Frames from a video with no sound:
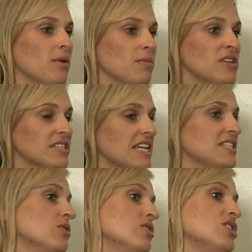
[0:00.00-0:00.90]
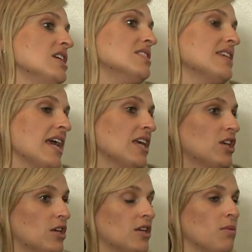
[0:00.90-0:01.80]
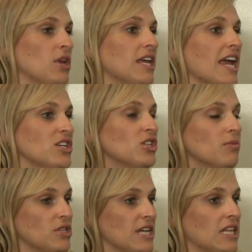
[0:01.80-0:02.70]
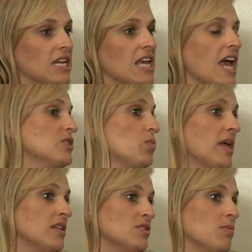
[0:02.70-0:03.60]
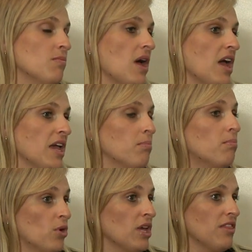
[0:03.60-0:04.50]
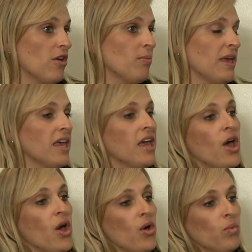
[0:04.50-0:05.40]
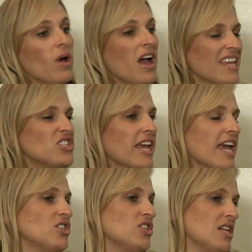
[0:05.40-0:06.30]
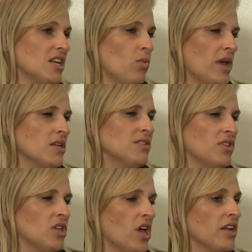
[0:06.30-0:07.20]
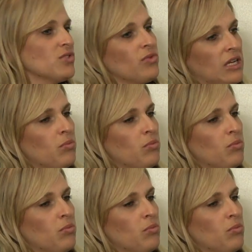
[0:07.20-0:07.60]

Because kinesiology is a communication modality as well as a, a body therapy, education and awareness for the client is really